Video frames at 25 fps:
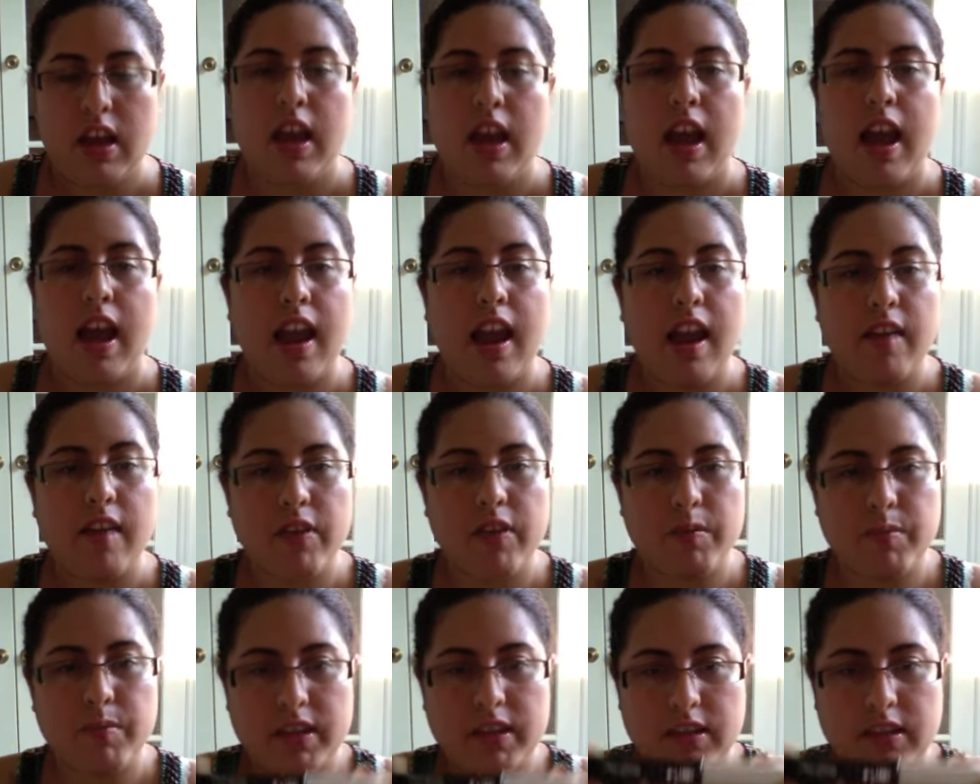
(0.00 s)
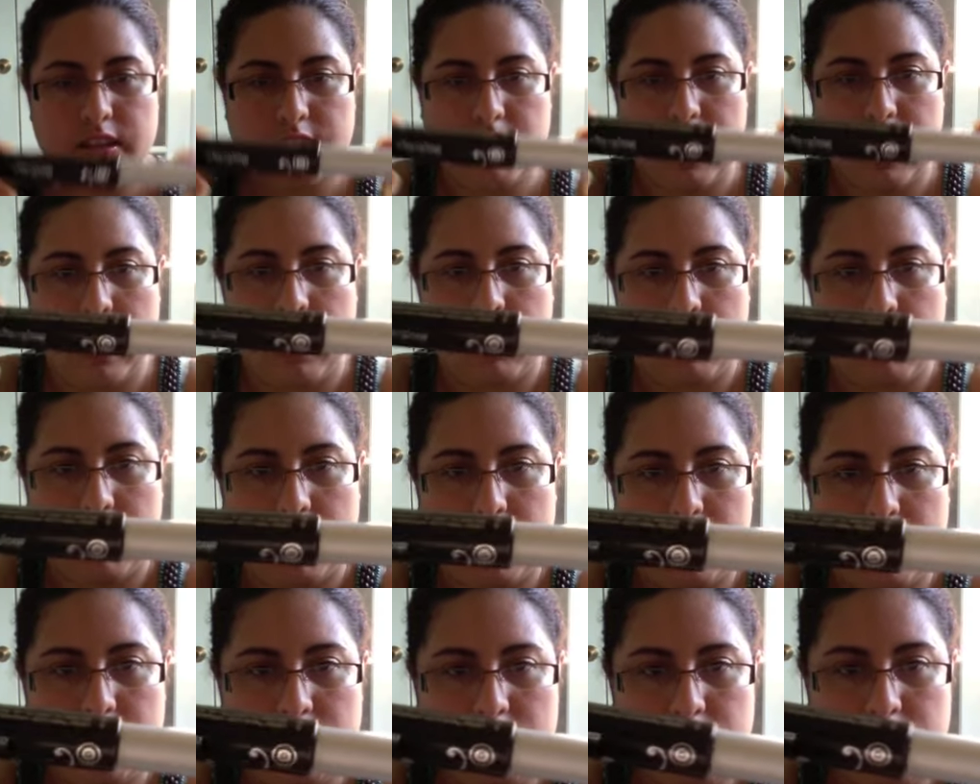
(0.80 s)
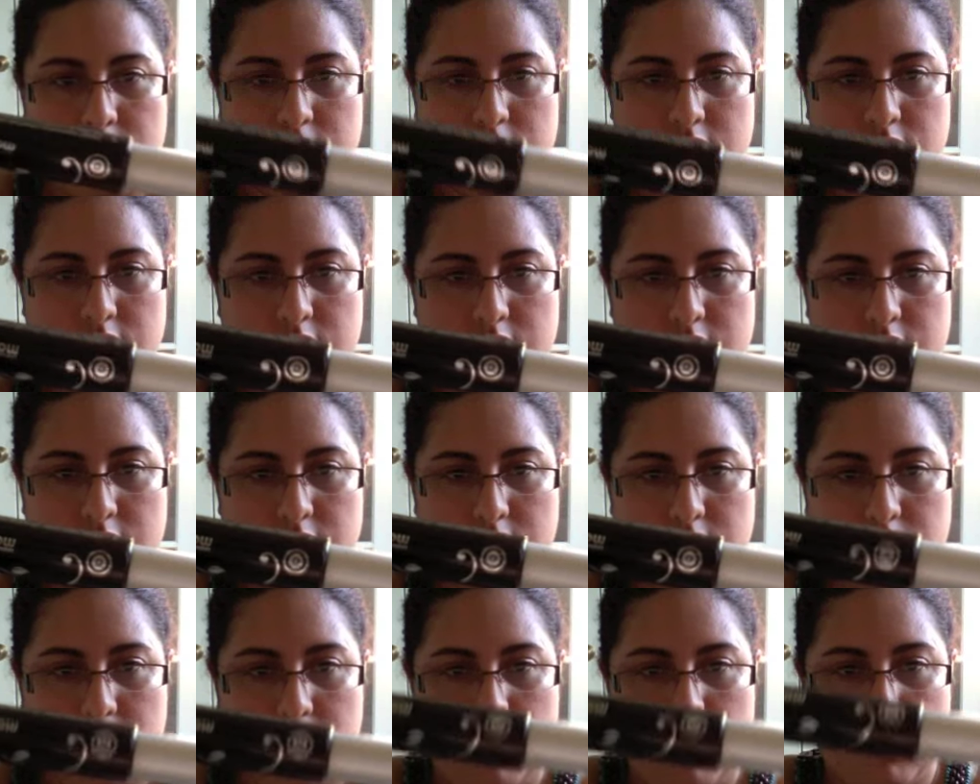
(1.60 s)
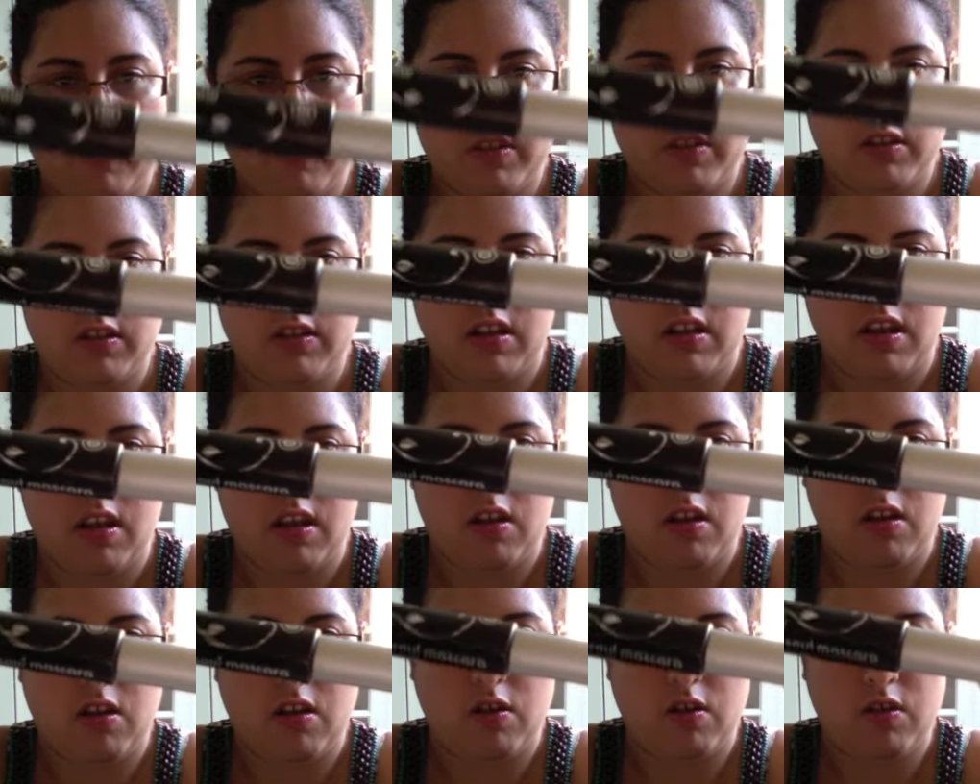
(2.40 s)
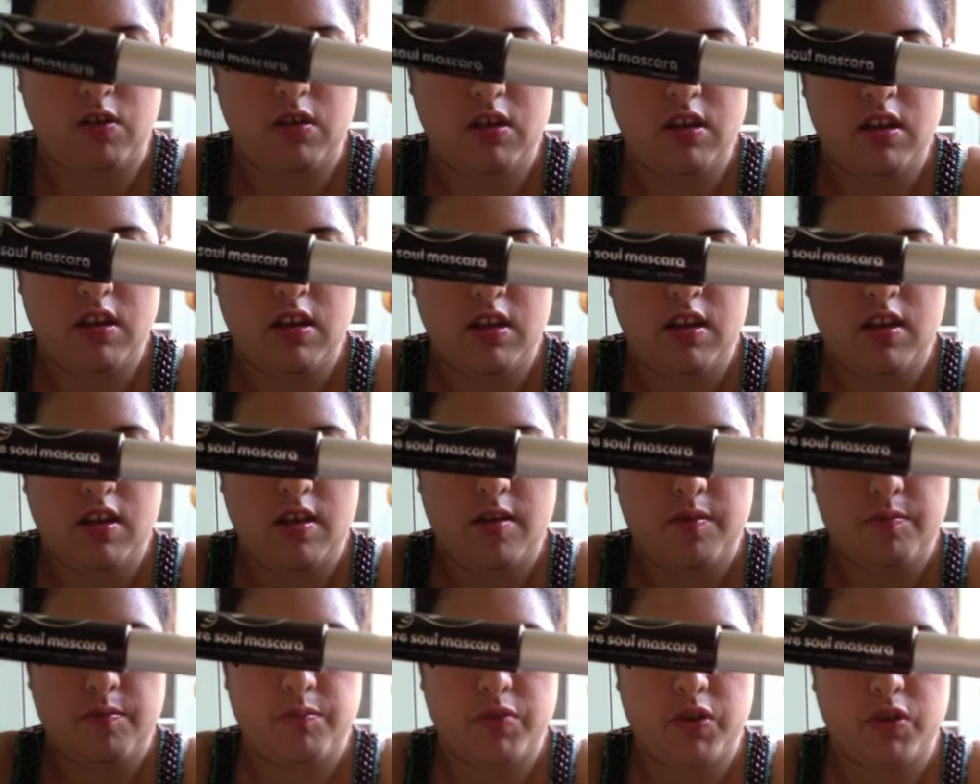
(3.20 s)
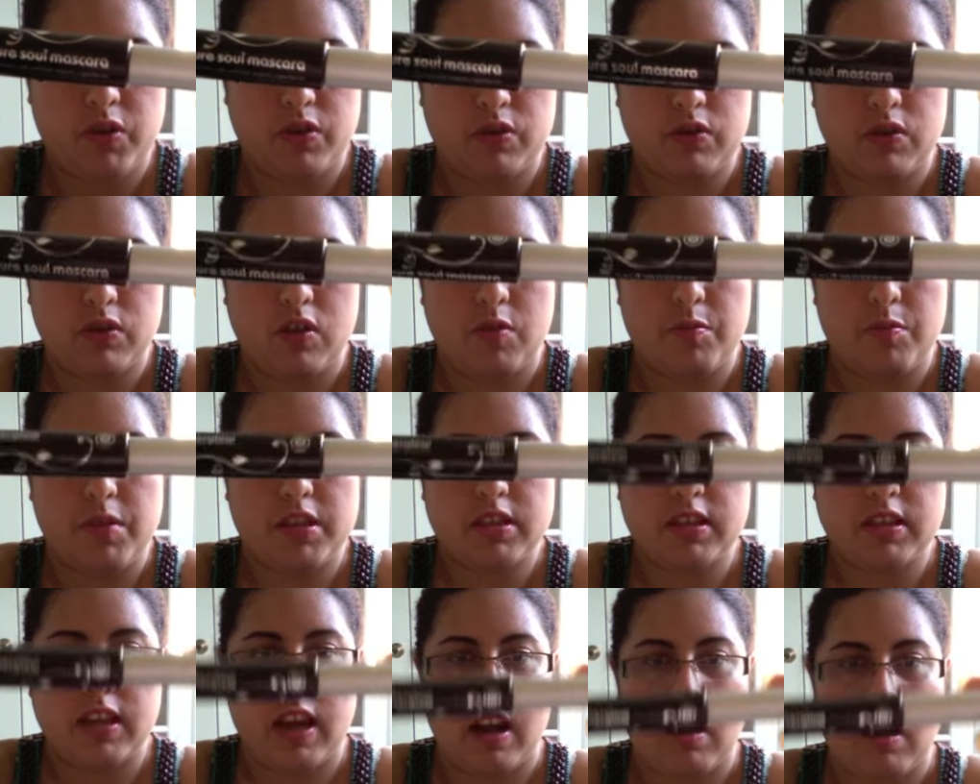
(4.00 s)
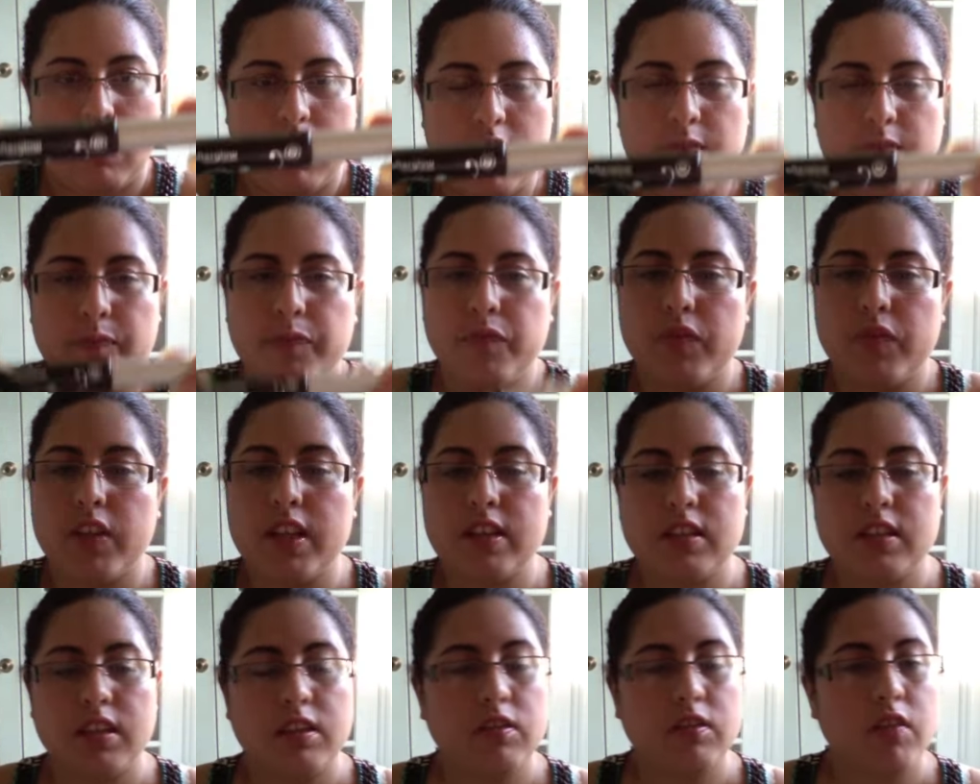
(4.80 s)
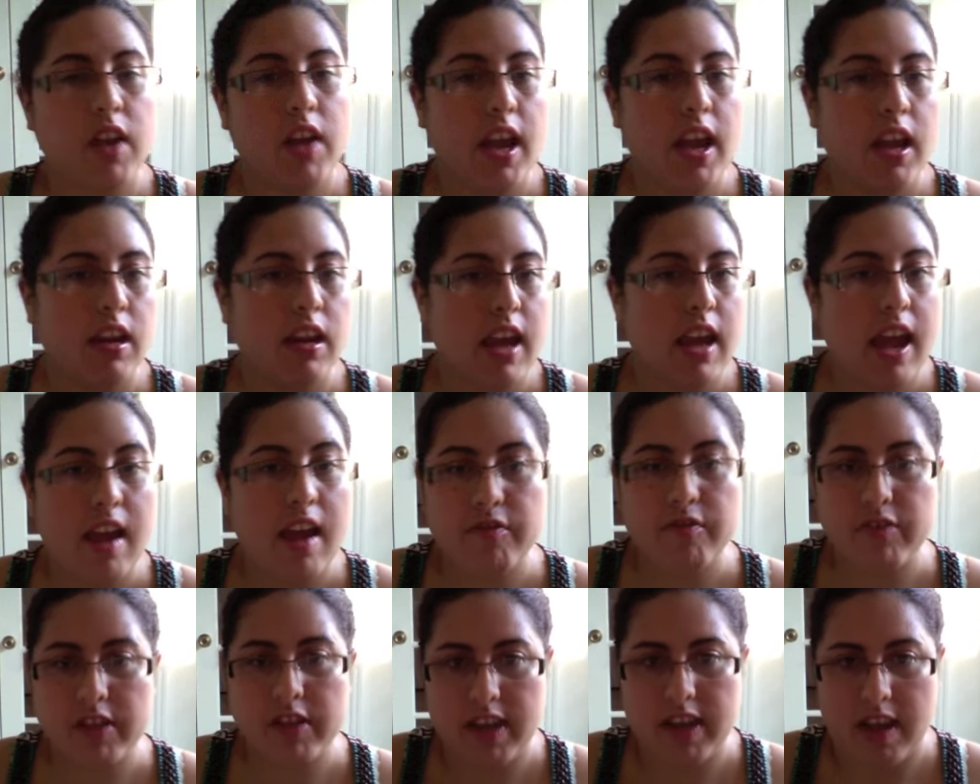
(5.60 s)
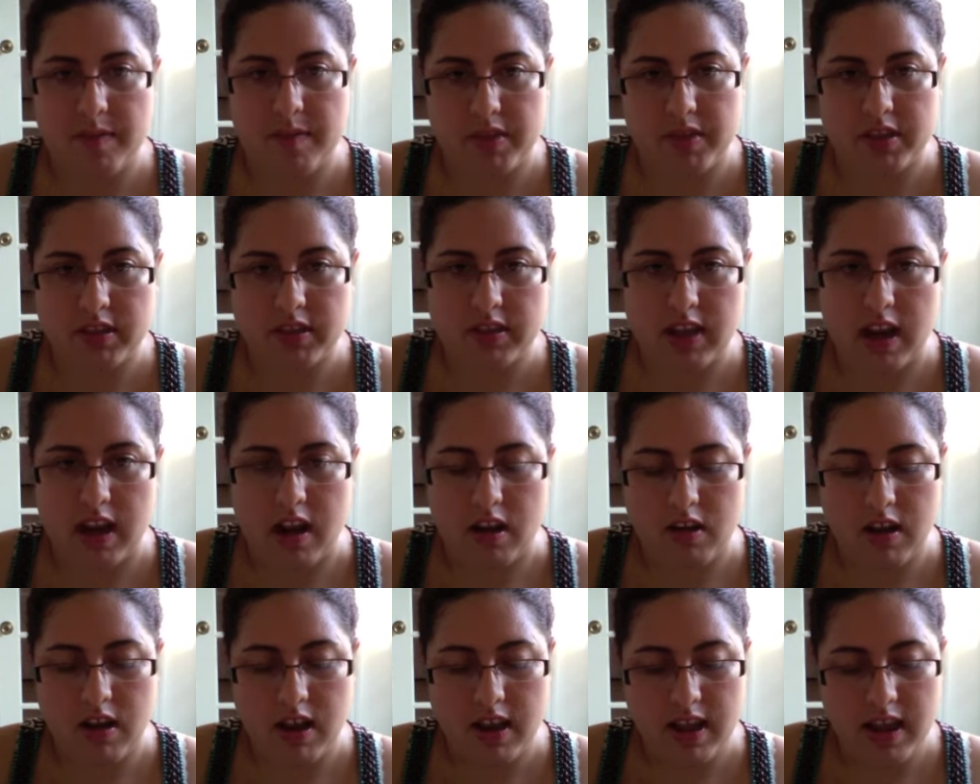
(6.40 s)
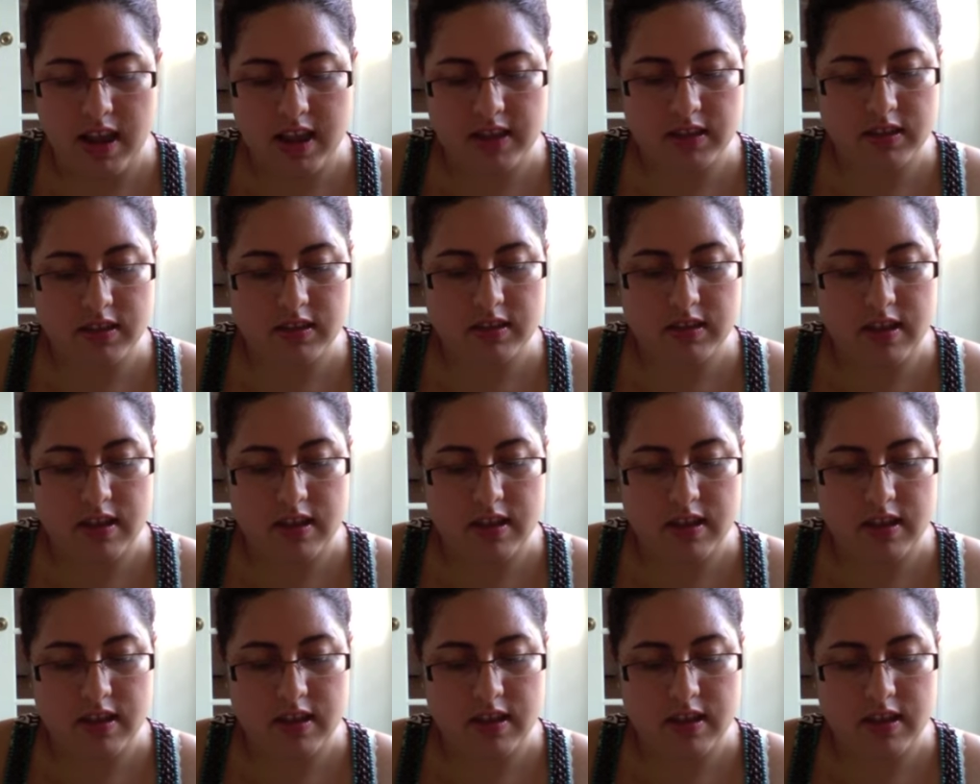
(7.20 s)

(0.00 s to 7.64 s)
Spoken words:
I have their mascara, Afterglow Pure Soul Mascara. It's a great everyday mascara. It